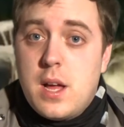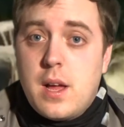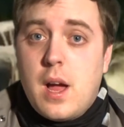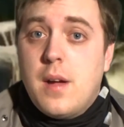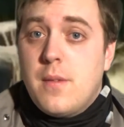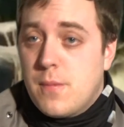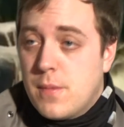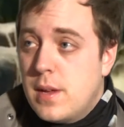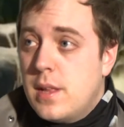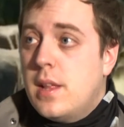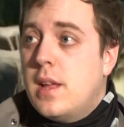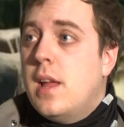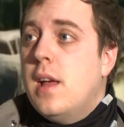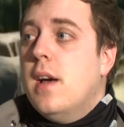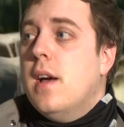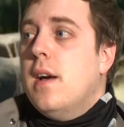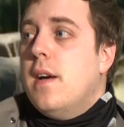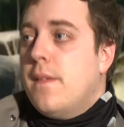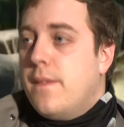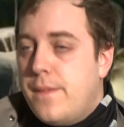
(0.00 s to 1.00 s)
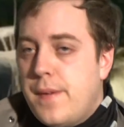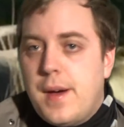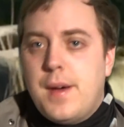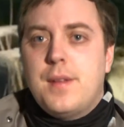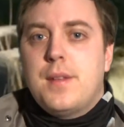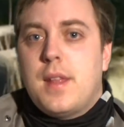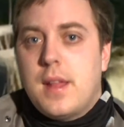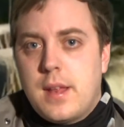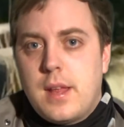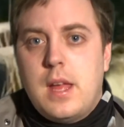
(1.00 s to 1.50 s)
I really
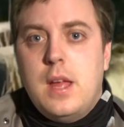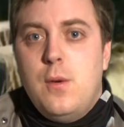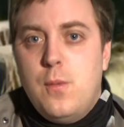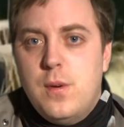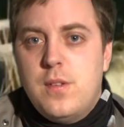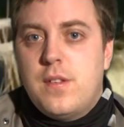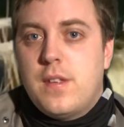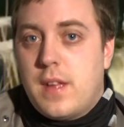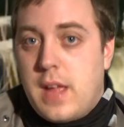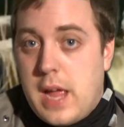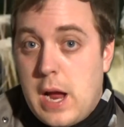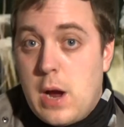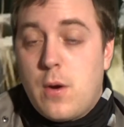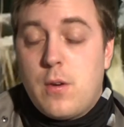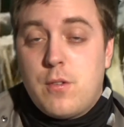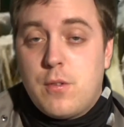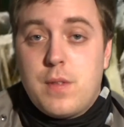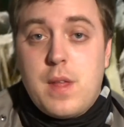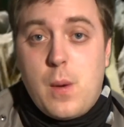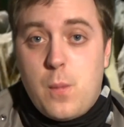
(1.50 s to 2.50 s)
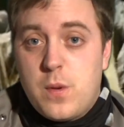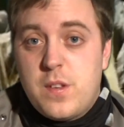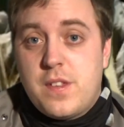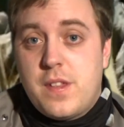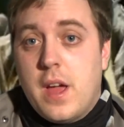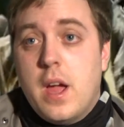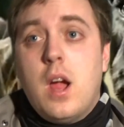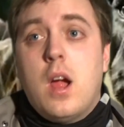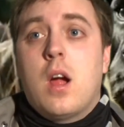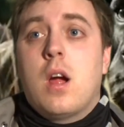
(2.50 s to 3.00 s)
felt that he was the character that was
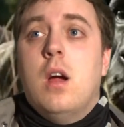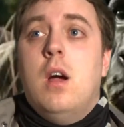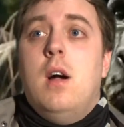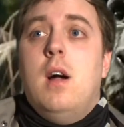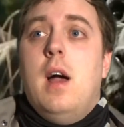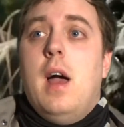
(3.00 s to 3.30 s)
there.